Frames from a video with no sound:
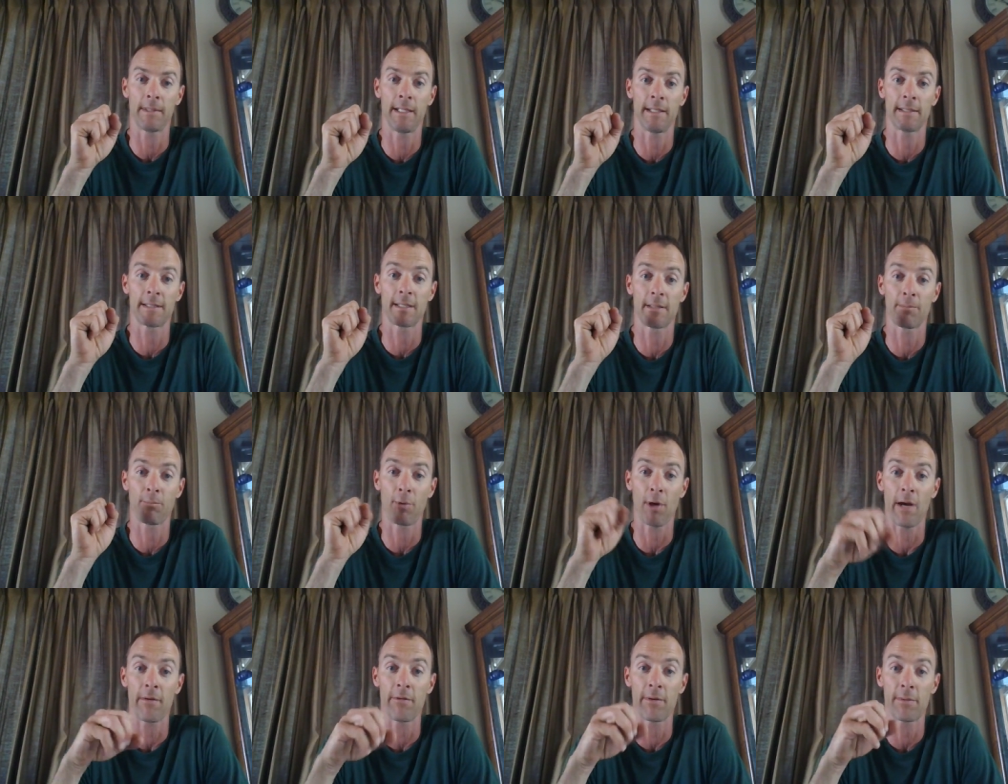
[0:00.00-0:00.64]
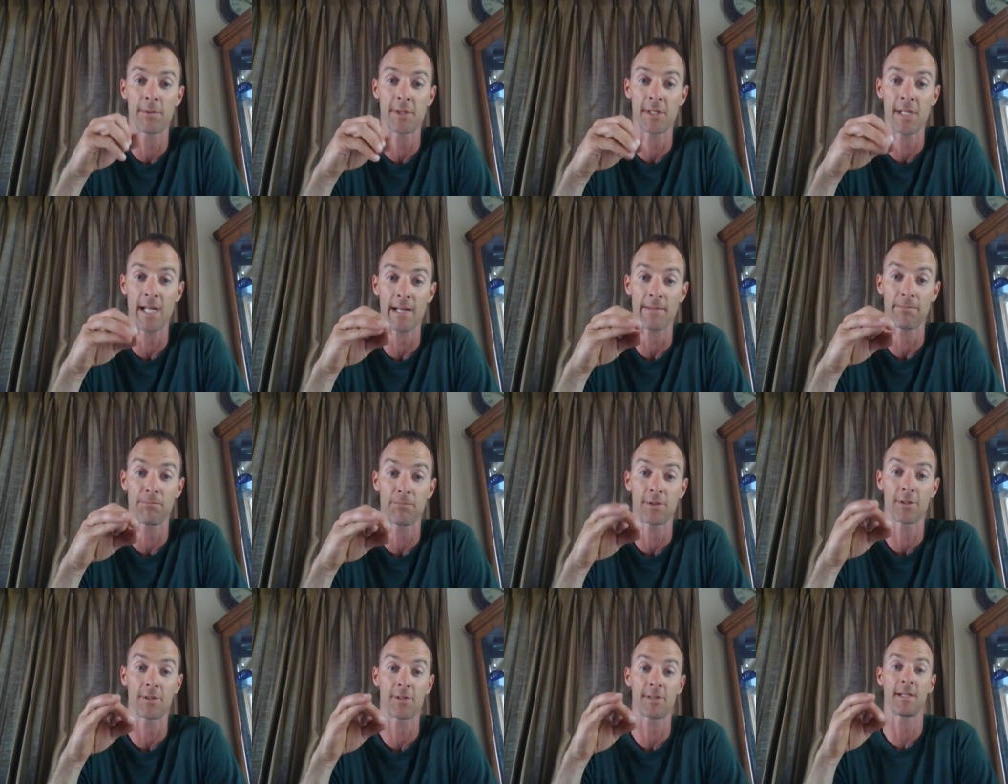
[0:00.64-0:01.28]
It's Proverbs
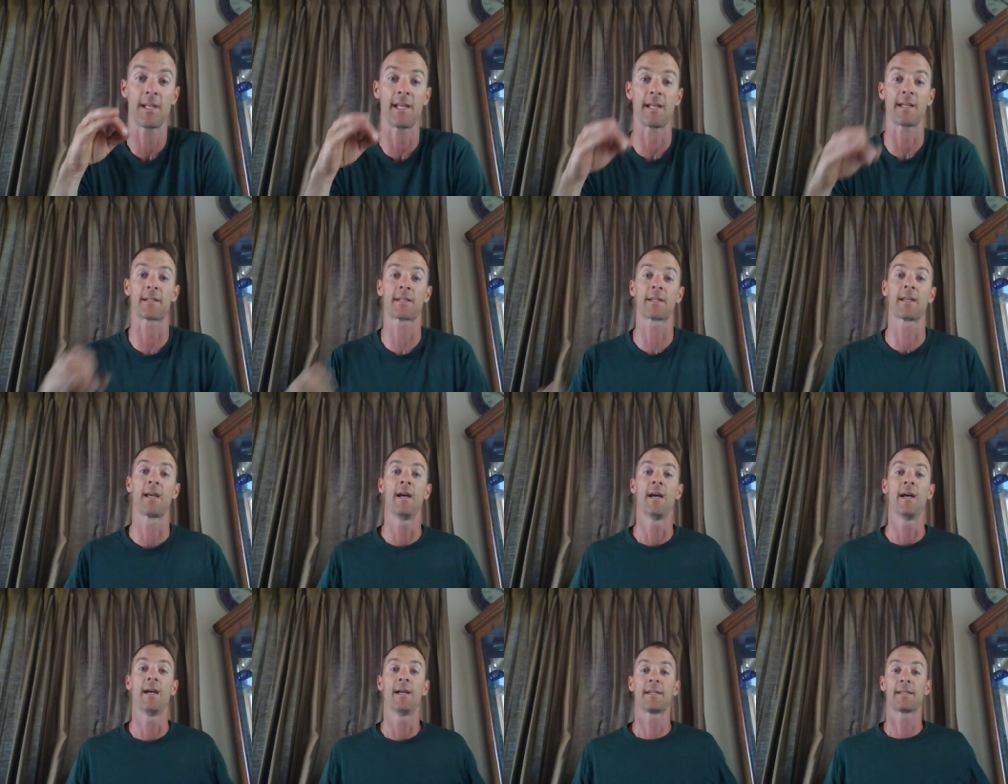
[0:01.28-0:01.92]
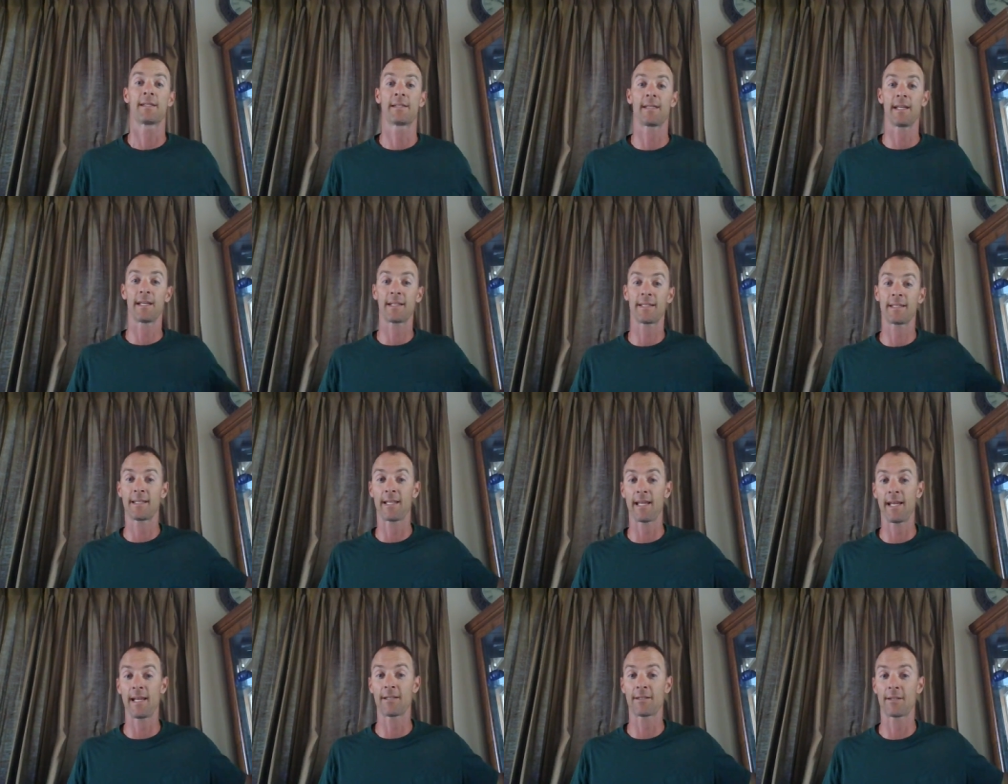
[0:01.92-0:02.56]
chapter six. Six
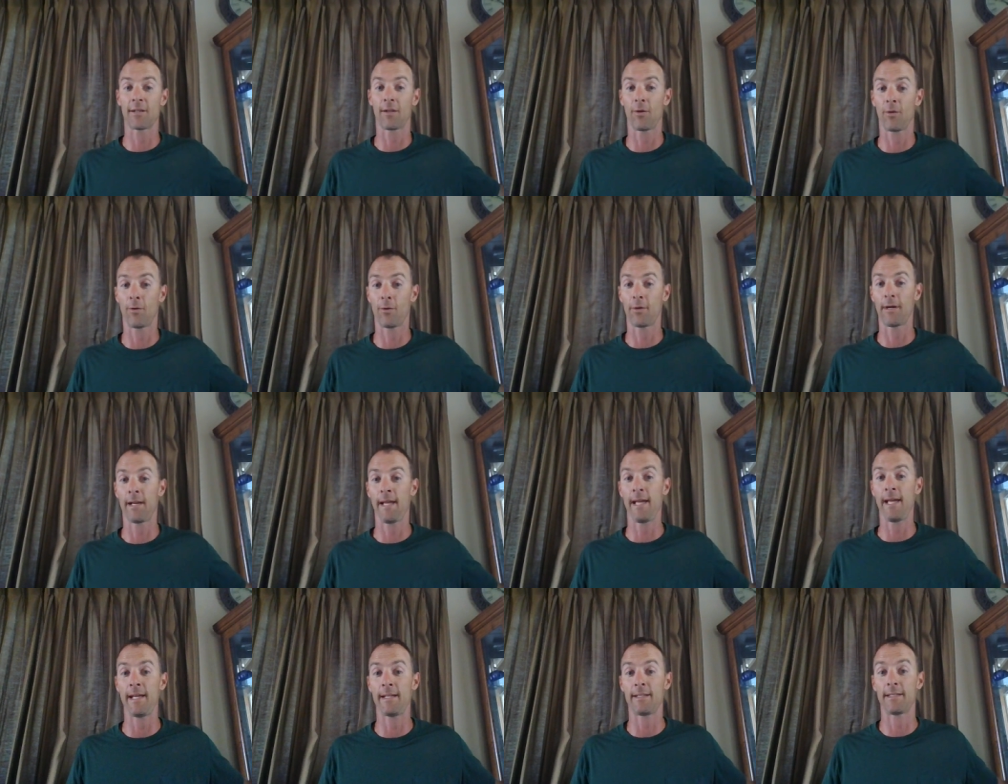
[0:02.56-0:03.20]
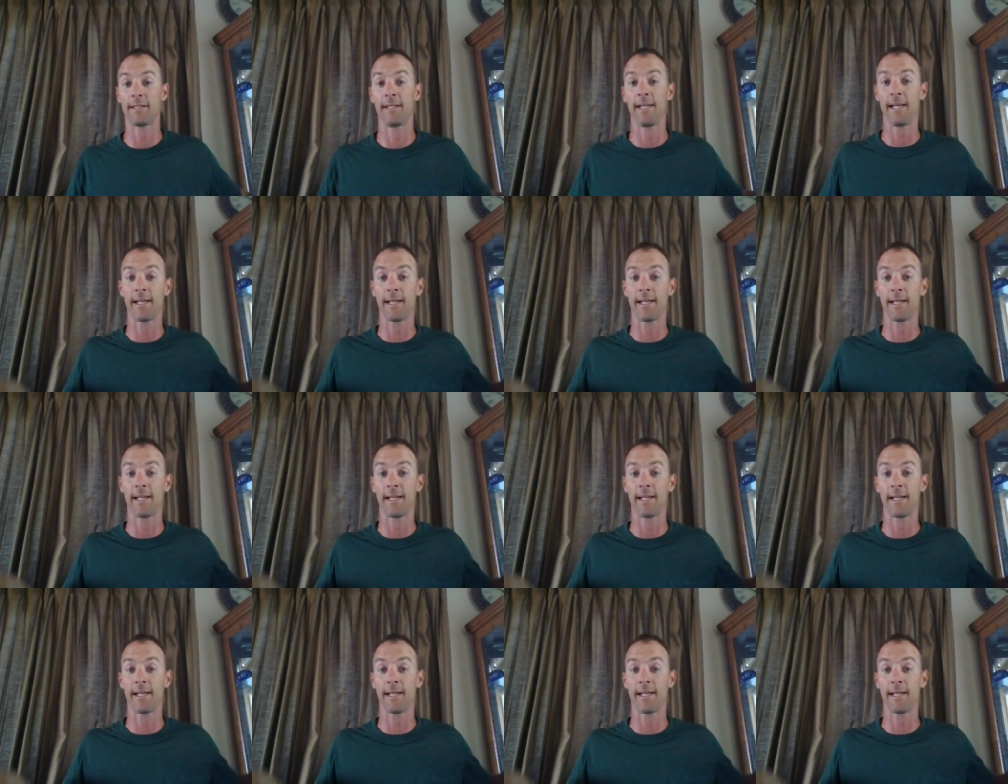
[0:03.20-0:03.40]
things the Lord hates.